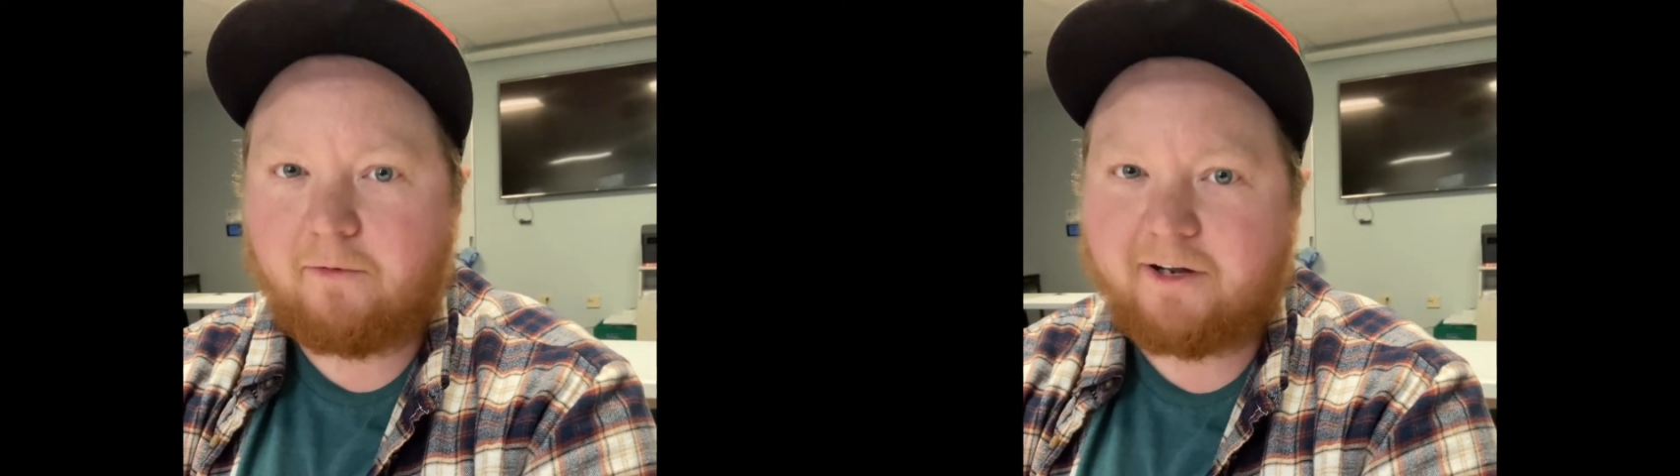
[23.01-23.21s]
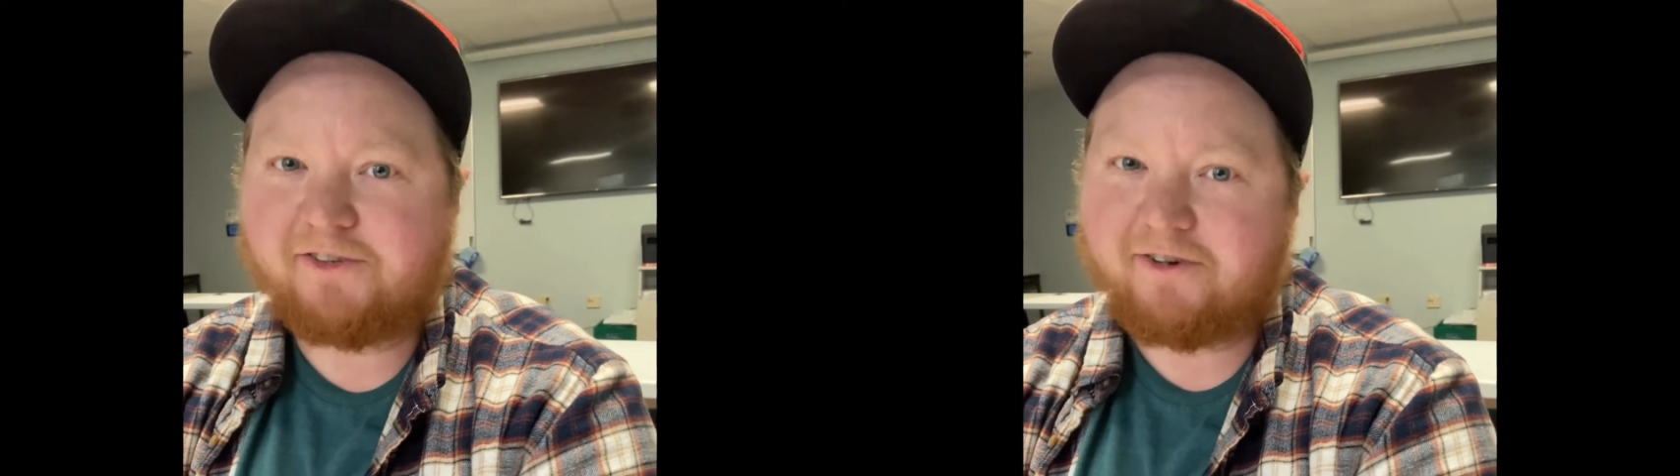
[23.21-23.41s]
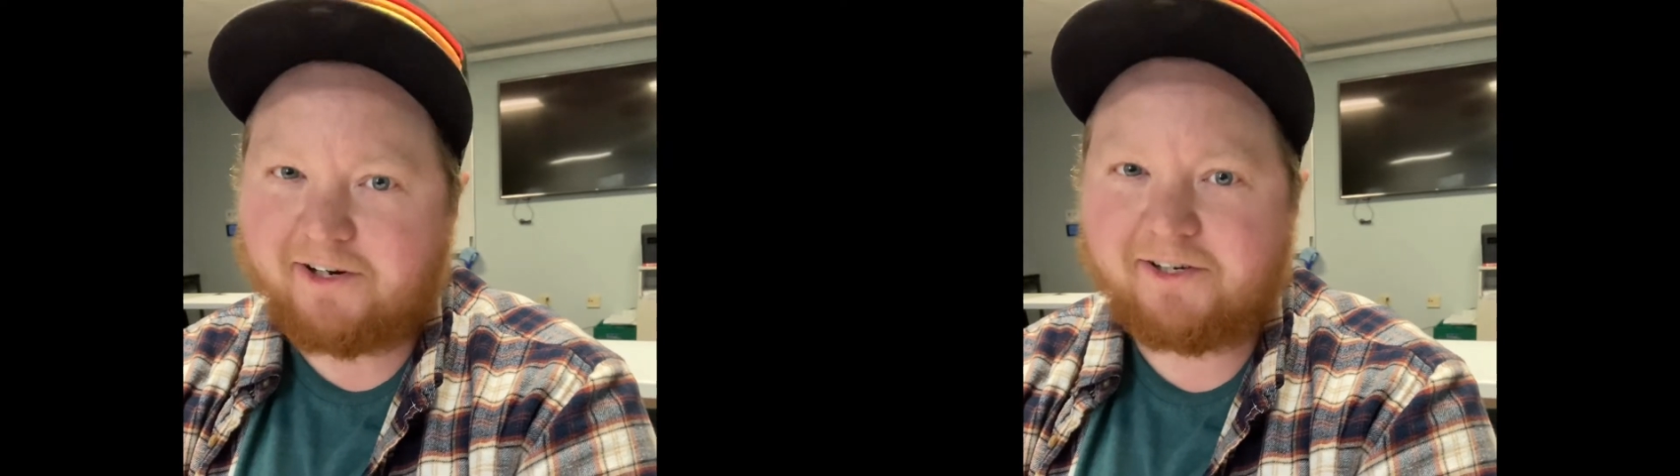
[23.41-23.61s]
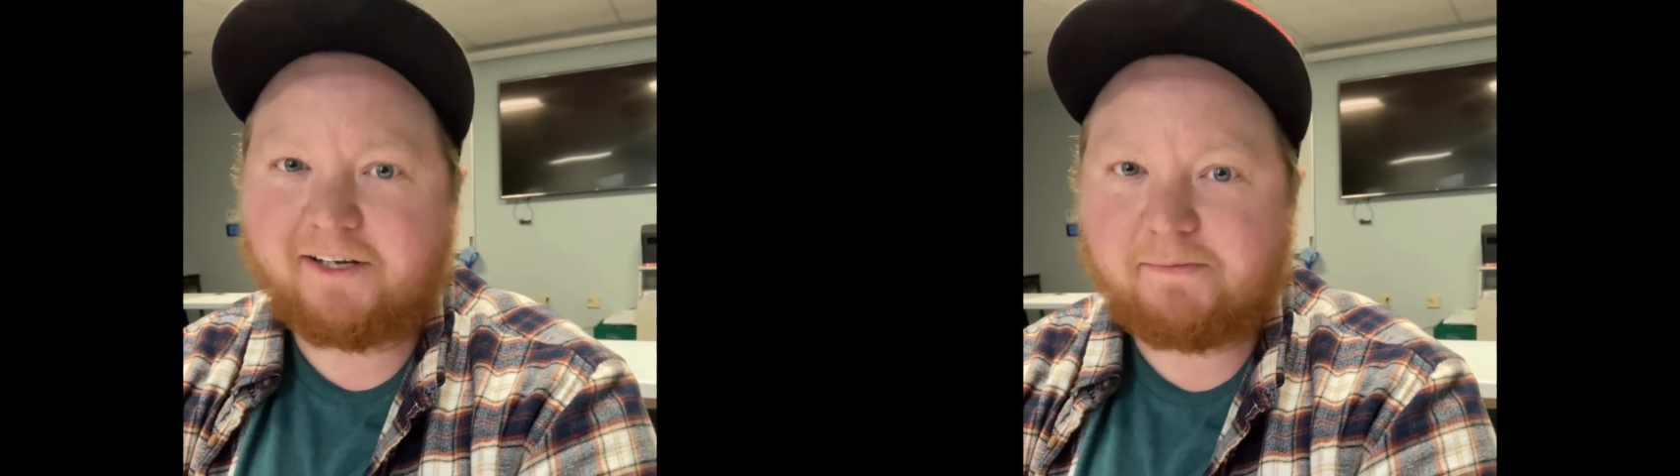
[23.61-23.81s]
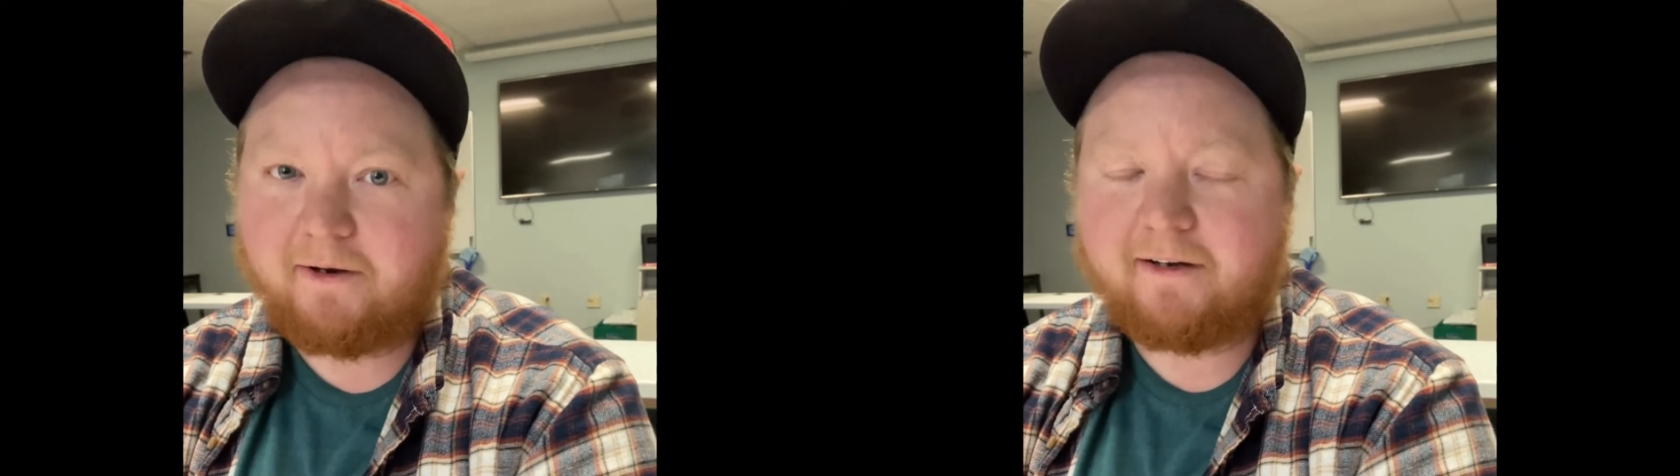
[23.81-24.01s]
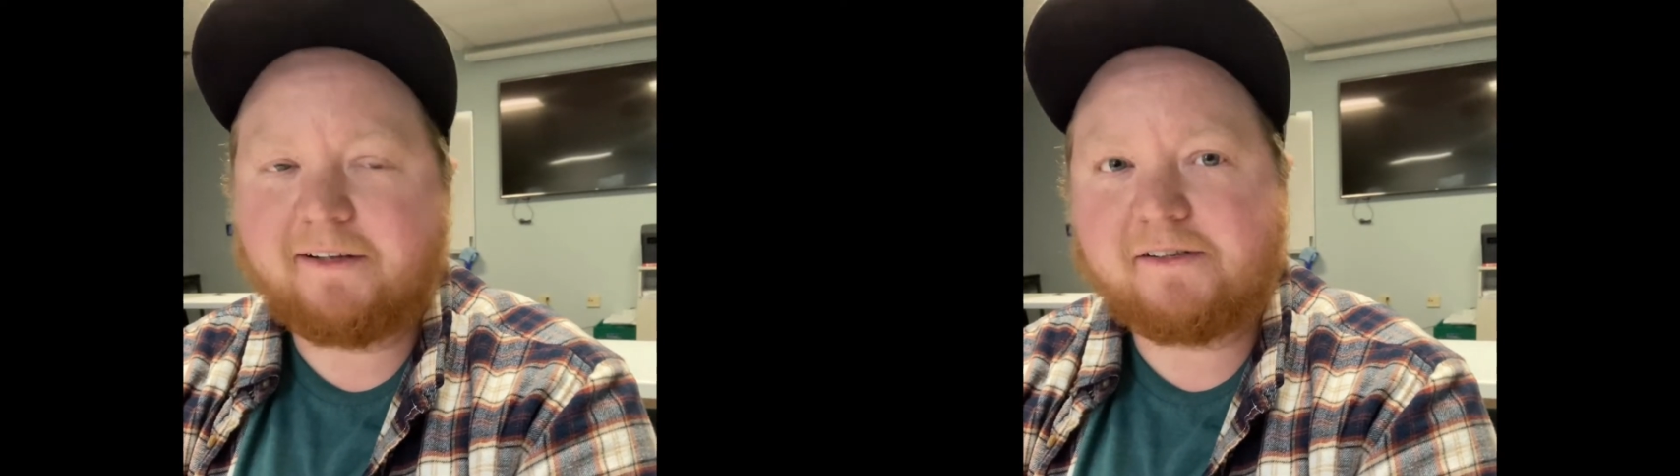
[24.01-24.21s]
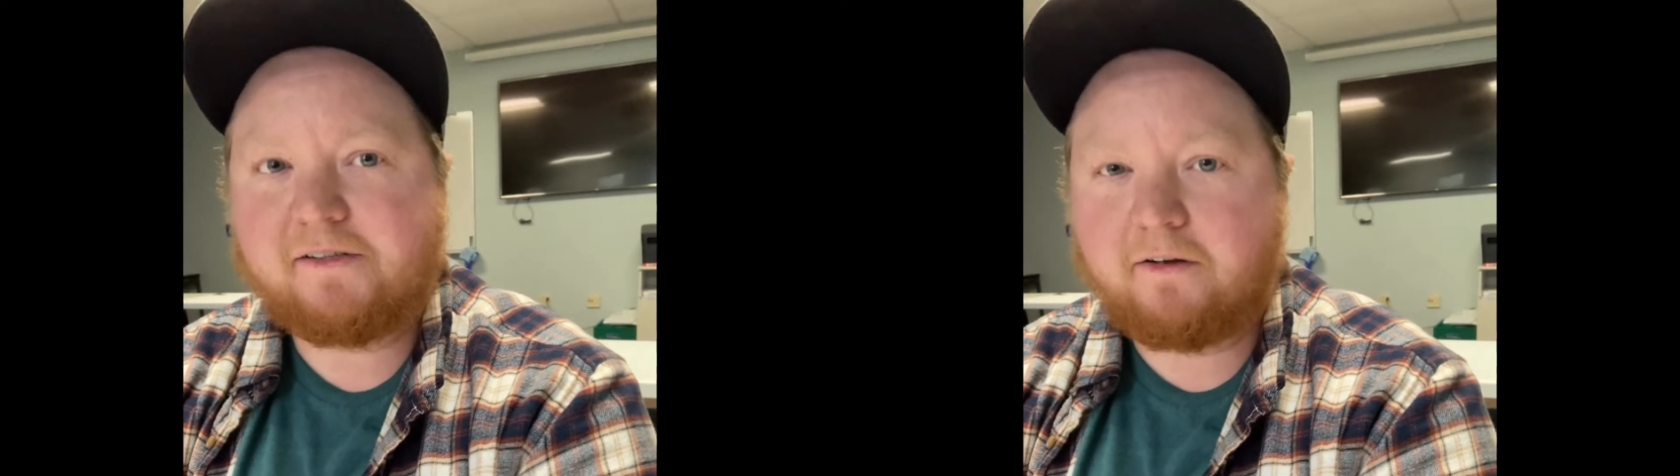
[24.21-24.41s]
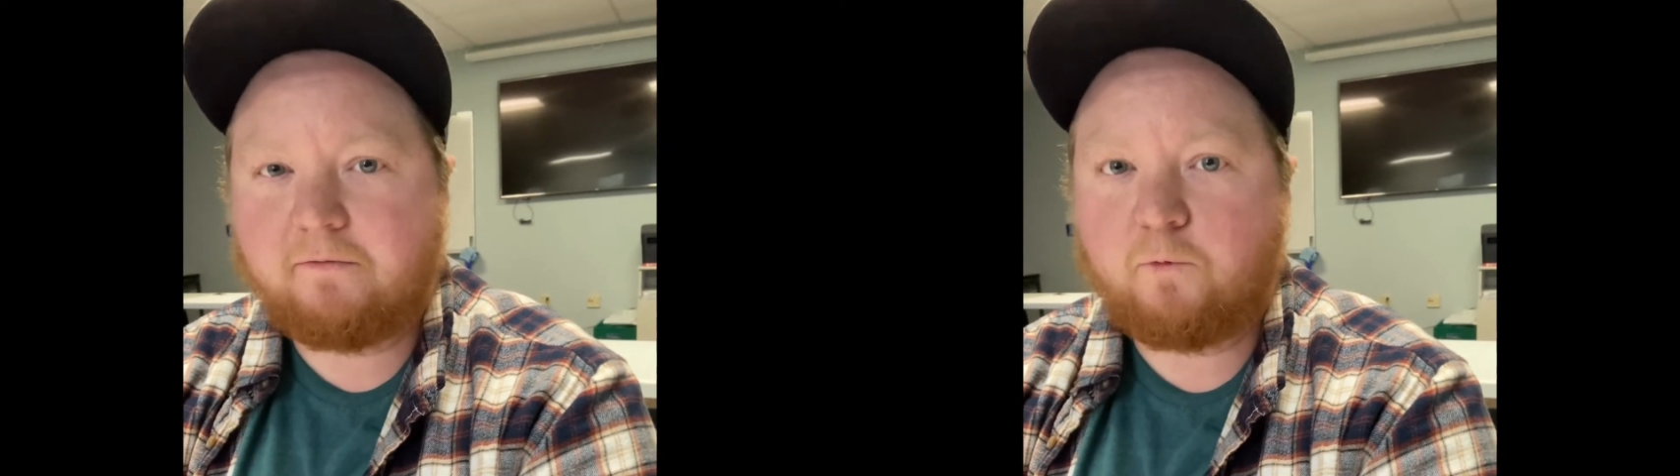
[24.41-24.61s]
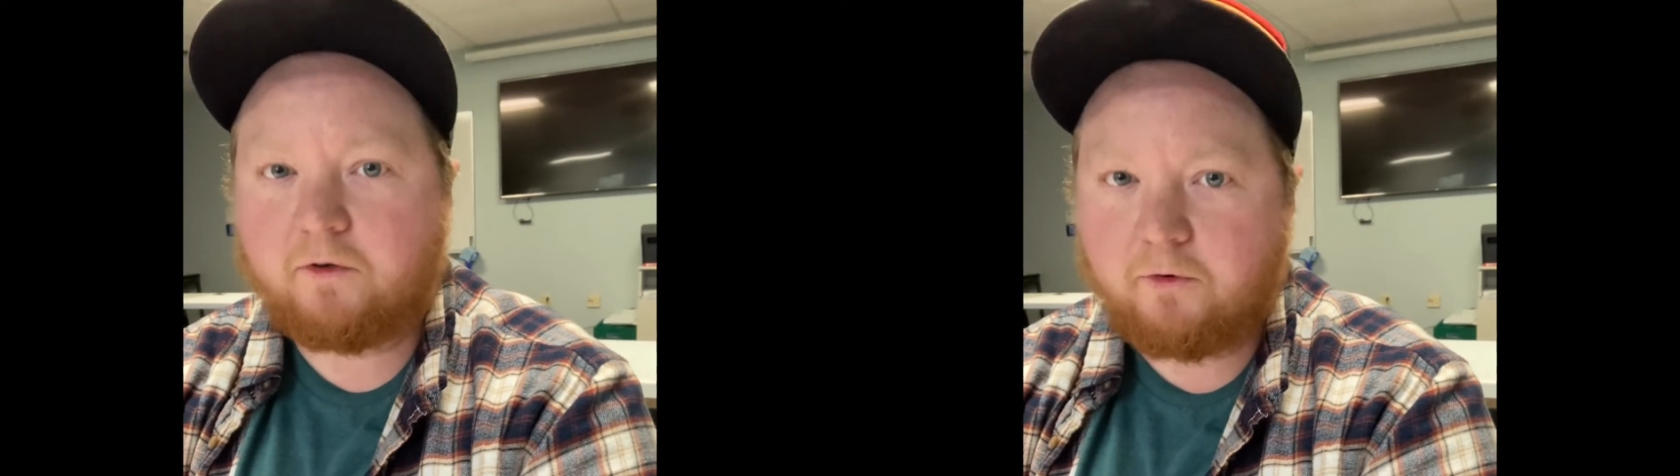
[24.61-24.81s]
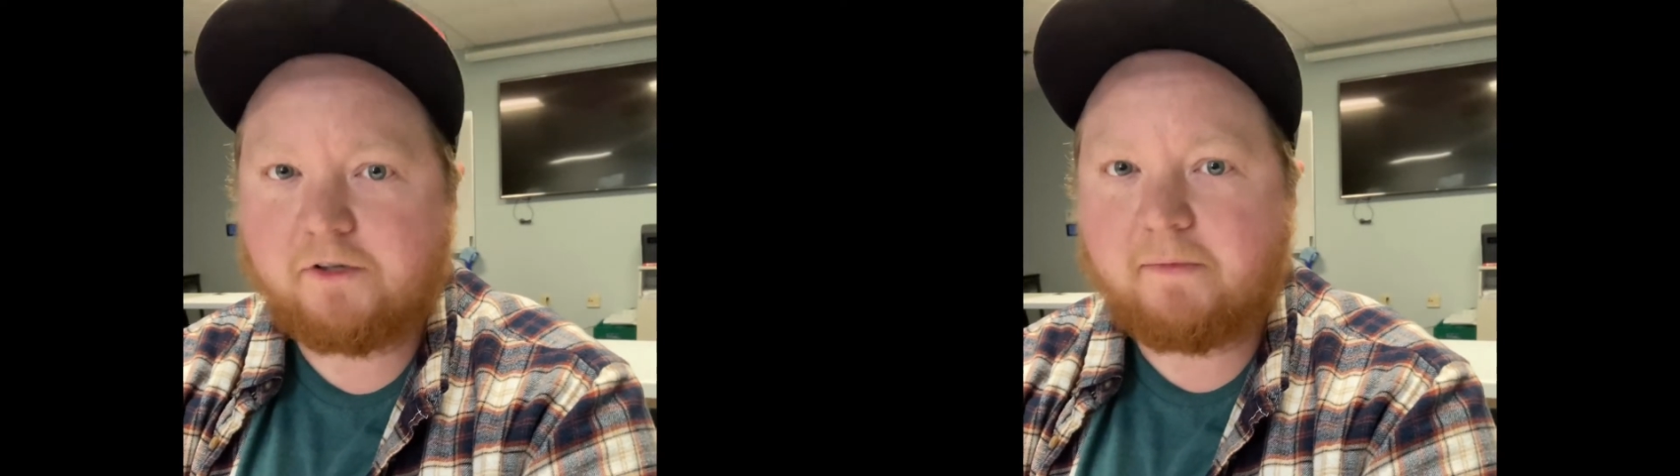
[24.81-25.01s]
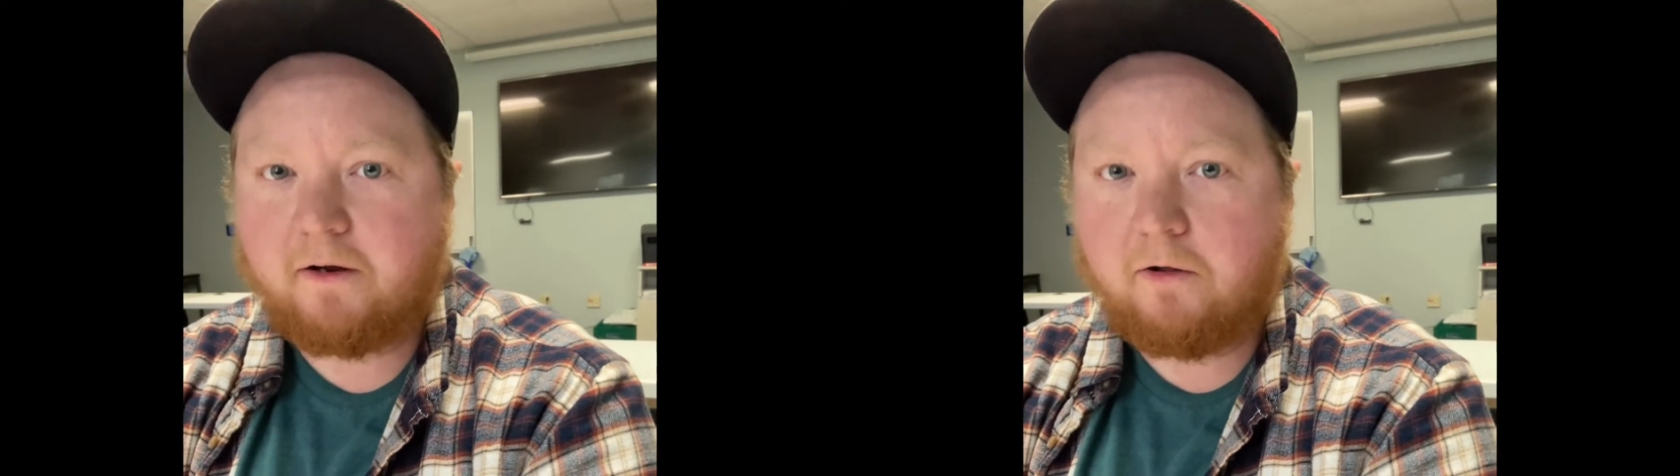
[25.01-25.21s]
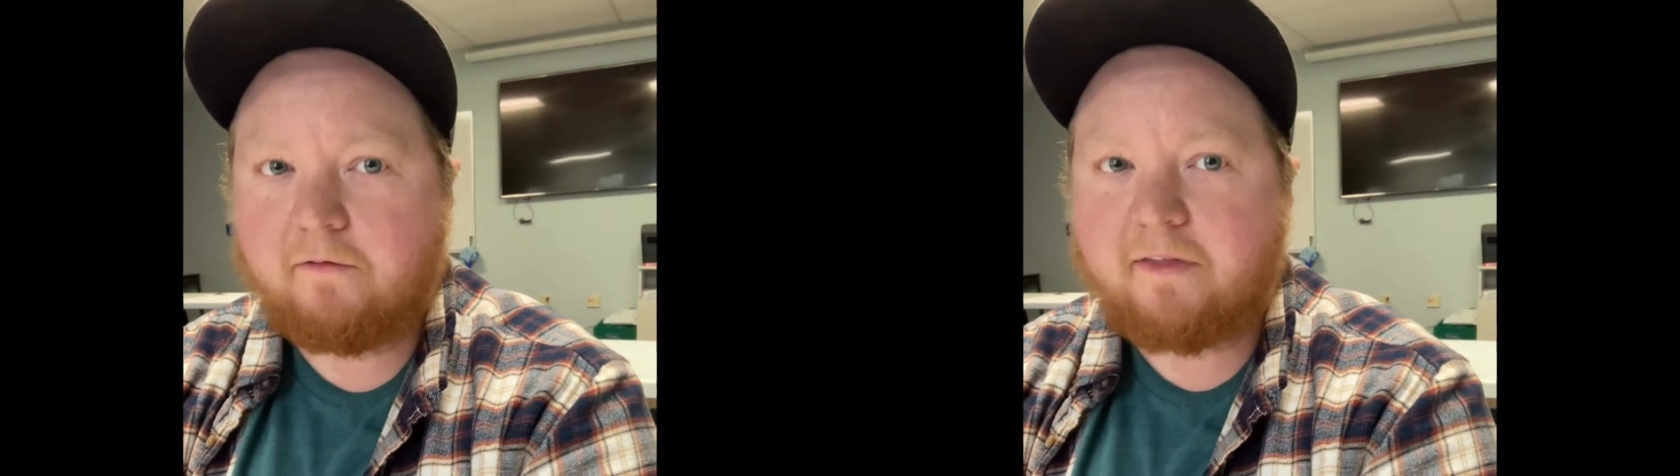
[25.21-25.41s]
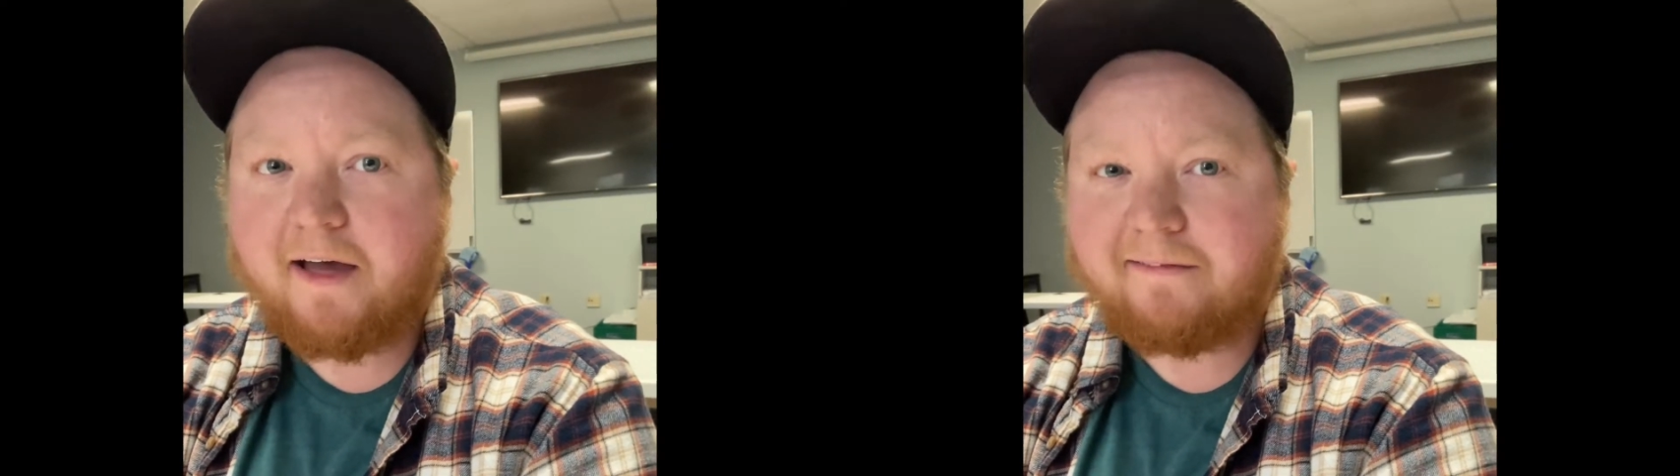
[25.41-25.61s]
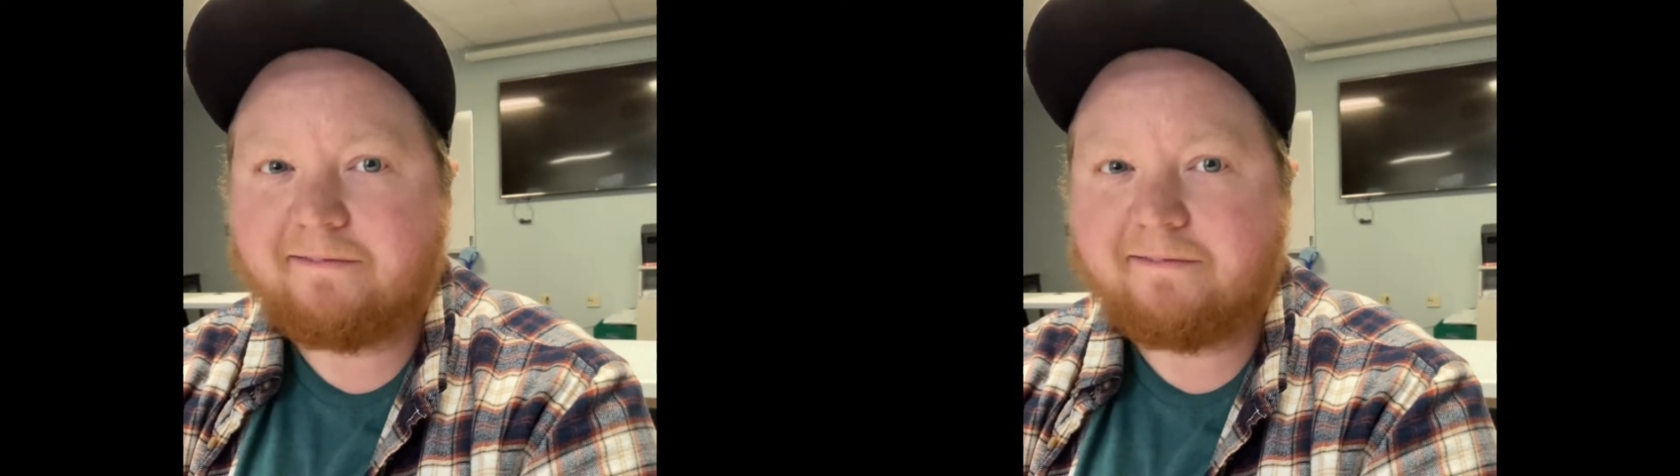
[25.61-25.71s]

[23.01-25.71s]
construction experience to work towards my goal of that.